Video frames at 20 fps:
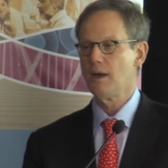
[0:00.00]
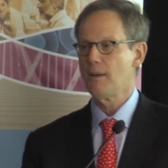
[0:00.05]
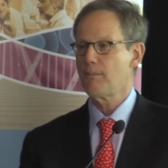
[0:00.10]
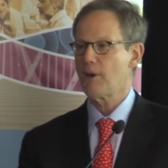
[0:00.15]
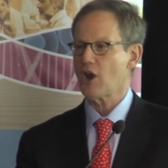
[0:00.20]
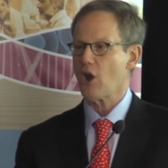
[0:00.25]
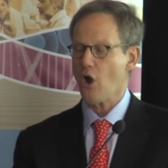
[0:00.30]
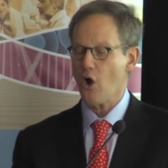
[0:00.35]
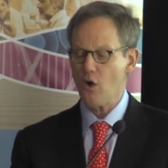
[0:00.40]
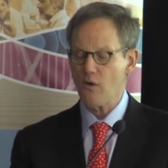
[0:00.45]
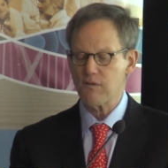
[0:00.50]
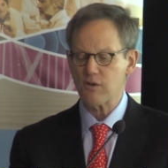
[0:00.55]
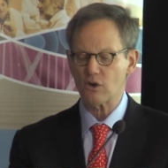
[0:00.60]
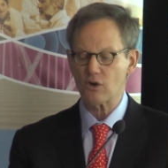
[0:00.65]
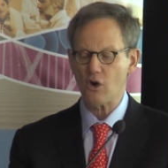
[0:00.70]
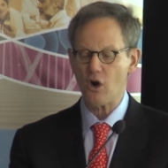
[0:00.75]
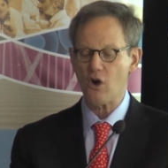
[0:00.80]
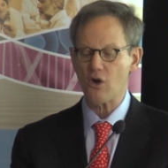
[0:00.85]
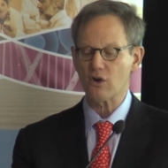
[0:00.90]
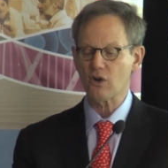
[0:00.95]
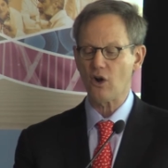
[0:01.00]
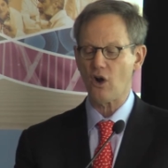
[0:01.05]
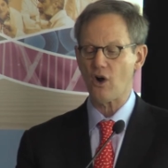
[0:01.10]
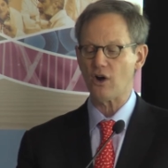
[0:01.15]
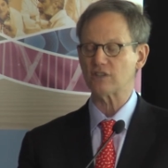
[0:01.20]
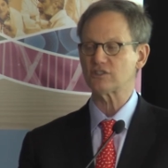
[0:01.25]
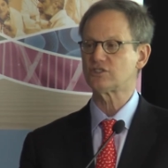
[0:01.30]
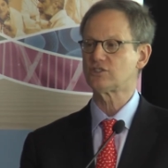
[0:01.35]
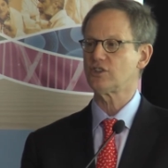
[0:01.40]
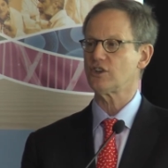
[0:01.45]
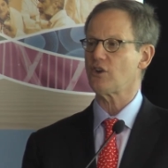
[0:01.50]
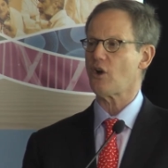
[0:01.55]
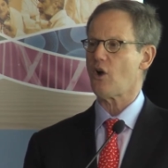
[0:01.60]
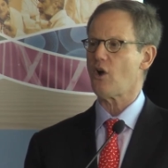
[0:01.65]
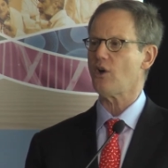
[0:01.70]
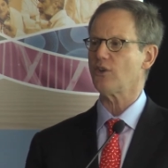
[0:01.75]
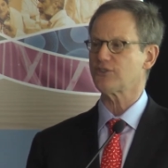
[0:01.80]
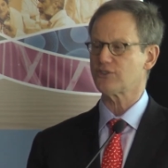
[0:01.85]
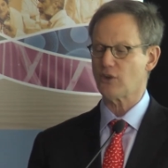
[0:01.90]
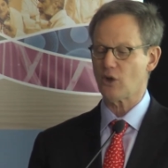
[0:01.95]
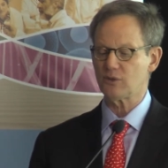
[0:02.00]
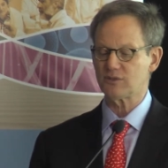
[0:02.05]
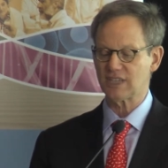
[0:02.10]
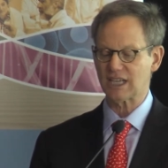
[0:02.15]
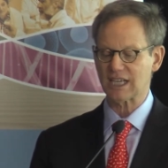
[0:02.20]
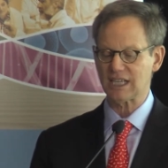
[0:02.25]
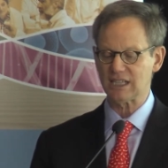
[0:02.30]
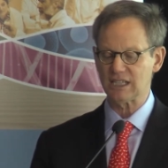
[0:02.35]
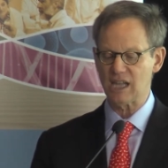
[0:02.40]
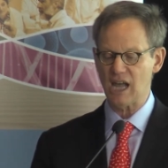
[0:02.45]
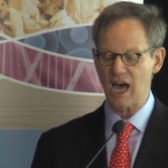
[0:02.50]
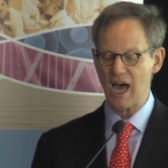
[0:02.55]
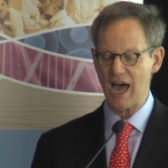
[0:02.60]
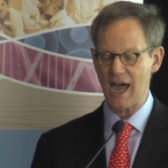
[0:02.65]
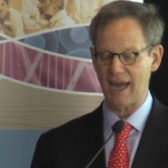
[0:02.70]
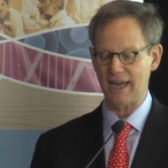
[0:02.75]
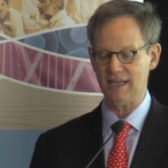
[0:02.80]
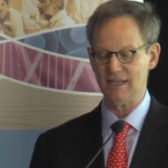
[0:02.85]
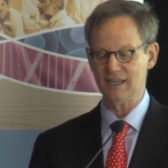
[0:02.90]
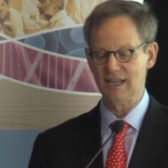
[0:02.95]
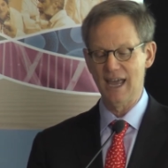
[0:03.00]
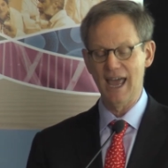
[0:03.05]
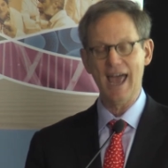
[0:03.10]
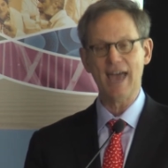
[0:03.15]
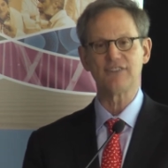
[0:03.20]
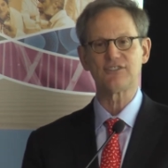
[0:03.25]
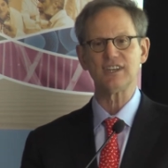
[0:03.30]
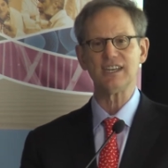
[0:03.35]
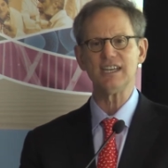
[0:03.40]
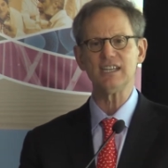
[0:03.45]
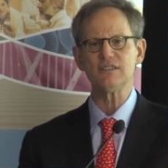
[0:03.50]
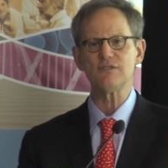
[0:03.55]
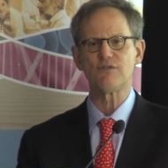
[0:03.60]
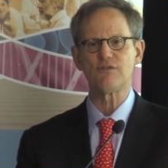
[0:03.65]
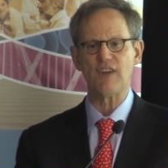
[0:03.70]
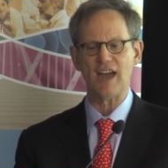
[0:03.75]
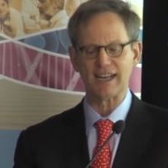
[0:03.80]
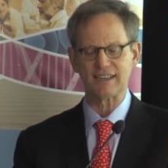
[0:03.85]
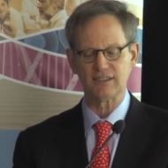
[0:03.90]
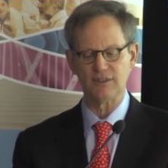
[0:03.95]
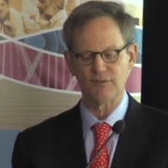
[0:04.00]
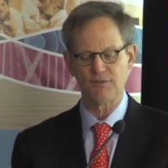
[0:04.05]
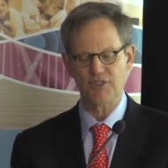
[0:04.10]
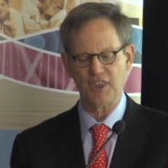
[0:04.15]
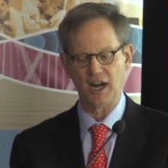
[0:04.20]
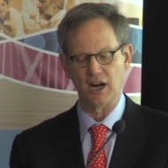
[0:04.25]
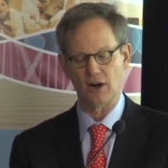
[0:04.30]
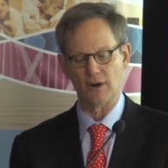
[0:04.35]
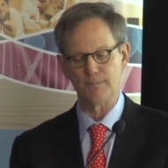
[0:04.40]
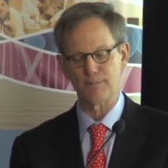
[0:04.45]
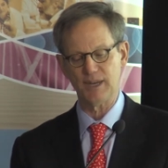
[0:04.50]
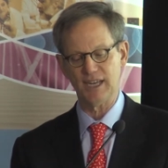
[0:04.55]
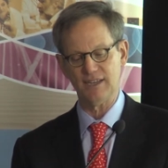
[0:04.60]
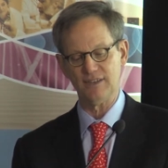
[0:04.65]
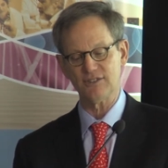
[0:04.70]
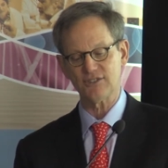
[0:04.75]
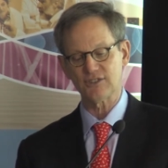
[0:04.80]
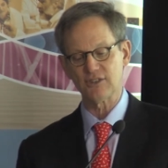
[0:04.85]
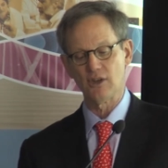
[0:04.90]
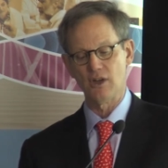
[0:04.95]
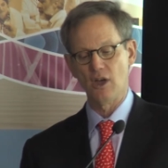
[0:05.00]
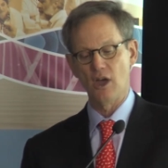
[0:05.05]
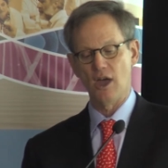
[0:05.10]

But overall costs should also decline as ineffective therapies,